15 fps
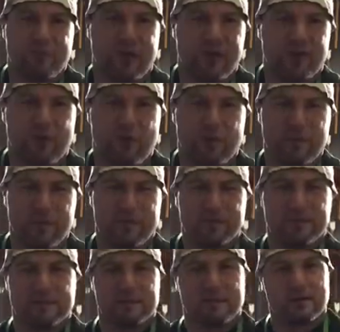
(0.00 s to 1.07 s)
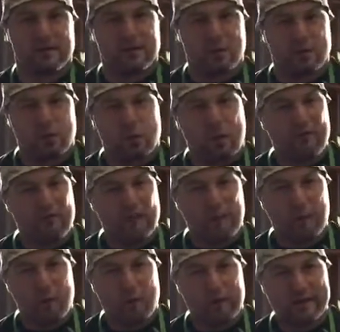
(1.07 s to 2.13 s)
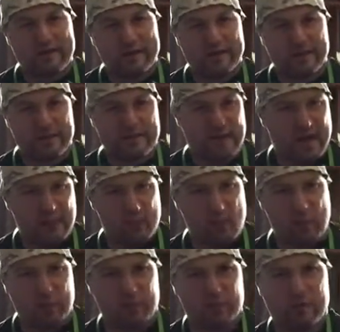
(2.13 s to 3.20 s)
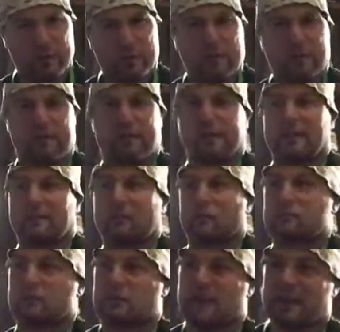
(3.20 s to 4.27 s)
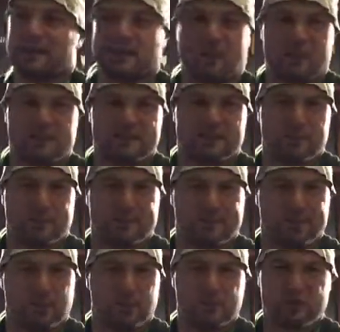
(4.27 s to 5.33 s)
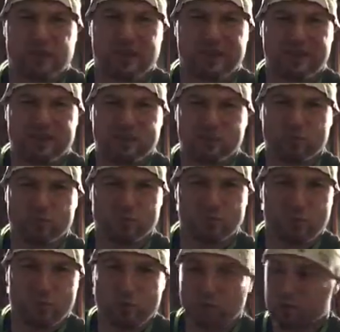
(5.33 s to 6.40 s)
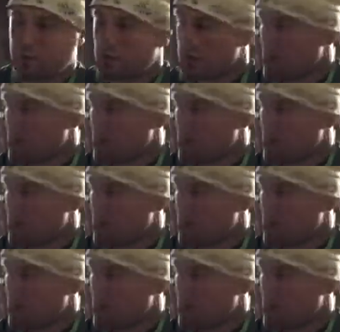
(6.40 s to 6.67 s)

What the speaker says: him out of time here. Call every name and hearts, not marble. Be leader to those who can't. Do not let somebody dictate what you can and can't do in this world.